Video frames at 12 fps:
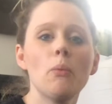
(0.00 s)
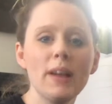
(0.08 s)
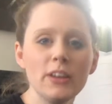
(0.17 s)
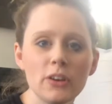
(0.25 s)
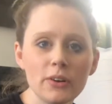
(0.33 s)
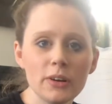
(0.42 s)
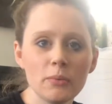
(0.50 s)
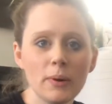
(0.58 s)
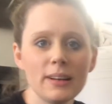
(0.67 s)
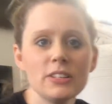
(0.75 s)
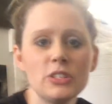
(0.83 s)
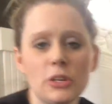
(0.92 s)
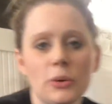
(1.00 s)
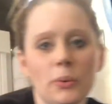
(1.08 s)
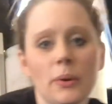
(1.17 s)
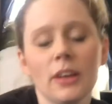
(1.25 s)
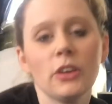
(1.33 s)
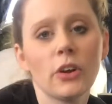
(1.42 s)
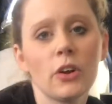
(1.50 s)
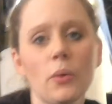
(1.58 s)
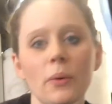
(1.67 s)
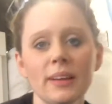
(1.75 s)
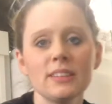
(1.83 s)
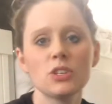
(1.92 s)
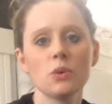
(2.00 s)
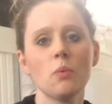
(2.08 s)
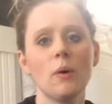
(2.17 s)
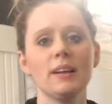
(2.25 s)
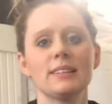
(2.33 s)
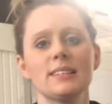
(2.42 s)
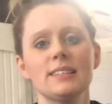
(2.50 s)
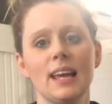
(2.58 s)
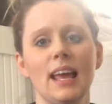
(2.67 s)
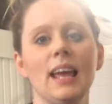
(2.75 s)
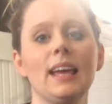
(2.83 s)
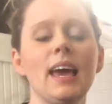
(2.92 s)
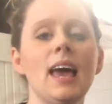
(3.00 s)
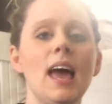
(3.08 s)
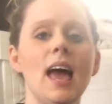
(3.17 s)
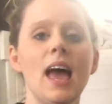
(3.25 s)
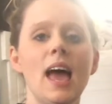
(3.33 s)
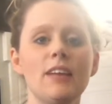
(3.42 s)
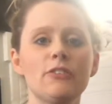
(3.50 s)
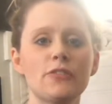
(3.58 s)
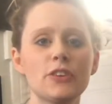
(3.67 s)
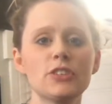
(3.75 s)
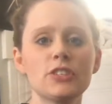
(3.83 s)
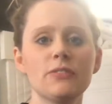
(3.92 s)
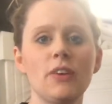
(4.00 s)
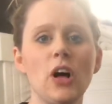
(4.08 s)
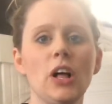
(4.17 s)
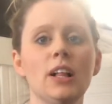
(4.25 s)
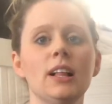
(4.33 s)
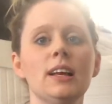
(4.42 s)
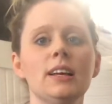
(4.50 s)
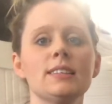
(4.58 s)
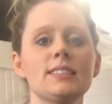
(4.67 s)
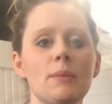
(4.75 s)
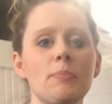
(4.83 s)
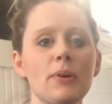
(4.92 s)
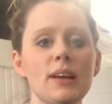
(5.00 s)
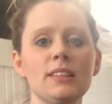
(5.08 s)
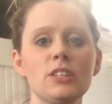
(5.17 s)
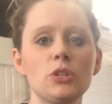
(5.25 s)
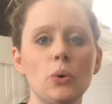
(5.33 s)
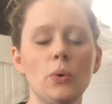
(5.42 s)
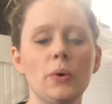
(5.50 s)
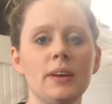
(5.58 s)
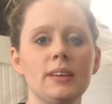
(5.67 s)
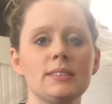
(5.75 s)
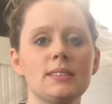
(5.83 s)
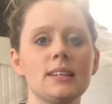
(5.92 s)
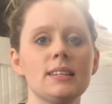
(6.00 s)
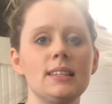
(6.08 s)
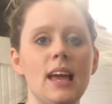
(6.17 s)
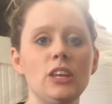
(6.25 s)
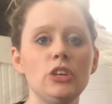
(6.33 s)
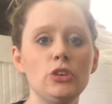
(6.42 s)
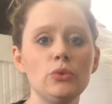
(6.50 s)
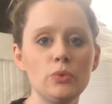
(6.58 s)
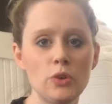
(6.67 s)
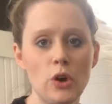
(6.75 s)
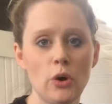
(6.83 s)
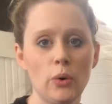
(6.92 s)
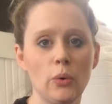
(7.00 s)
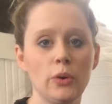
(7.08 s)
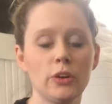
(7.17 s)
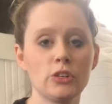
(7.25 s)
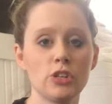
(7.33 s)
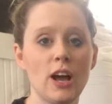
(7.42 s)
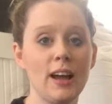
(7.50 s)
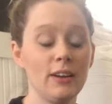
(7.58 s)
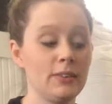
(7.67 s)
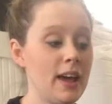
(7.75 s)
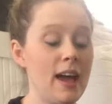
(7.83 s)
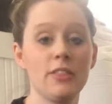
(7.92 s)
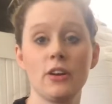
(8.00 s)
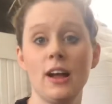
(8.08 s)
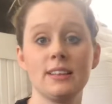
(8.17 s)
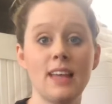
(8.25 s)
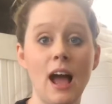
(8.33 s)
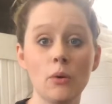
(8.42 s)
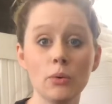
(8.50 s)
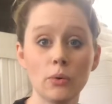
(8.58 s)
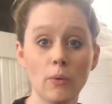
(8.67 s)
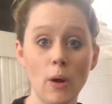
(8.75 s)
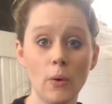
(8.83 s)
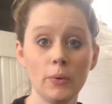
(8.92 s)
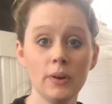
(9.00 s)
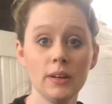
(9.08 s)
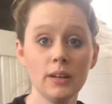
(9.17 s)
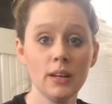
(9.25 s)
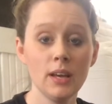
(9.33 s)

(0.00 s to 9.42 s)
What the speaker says: what you're going to want to do, you're going to want to take and first of all, separate the toys that you know your child either has outgrown